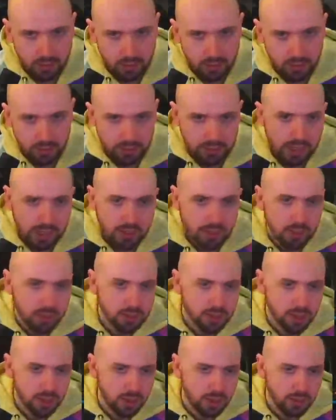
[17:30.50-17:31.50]
Like, that guy's
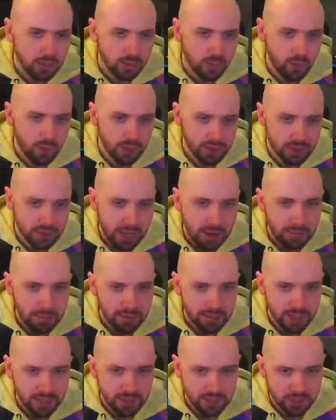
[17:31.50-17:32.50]
got like, what, a
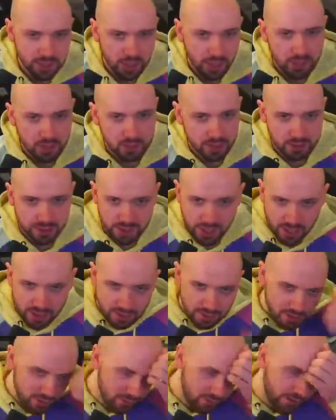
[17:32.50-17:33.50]
10%
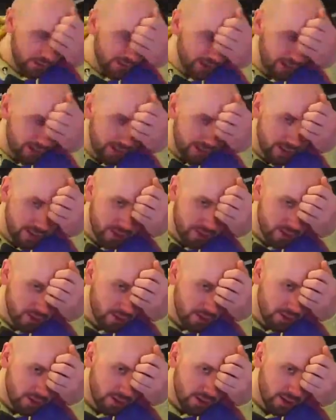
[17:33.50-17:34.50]
chance of hitting that,
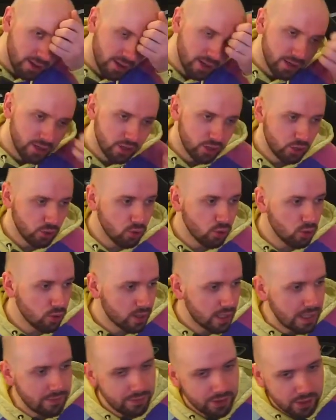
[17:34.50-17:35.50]
and you're
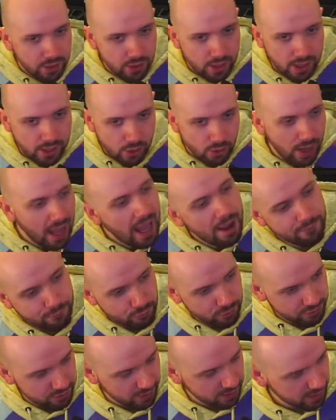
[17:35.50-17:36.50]
giving your
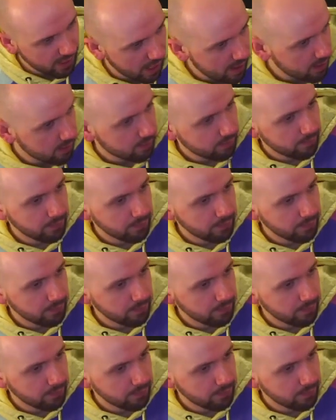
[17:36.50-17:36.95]
everything at it.